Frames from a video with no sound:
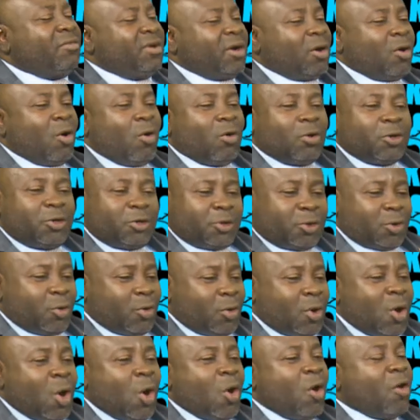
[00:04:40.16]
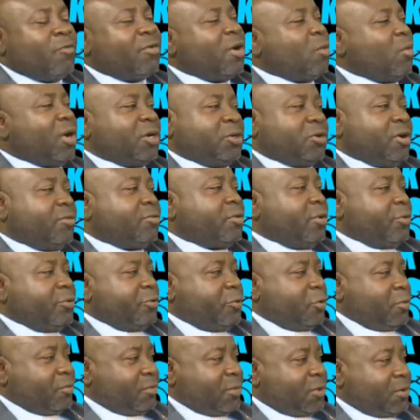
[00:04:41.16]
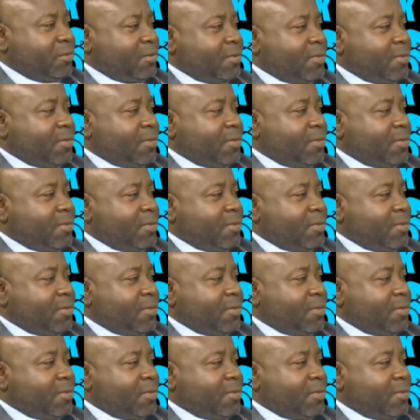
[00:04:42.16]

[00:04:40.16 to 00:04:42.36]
the control over what you have consumed.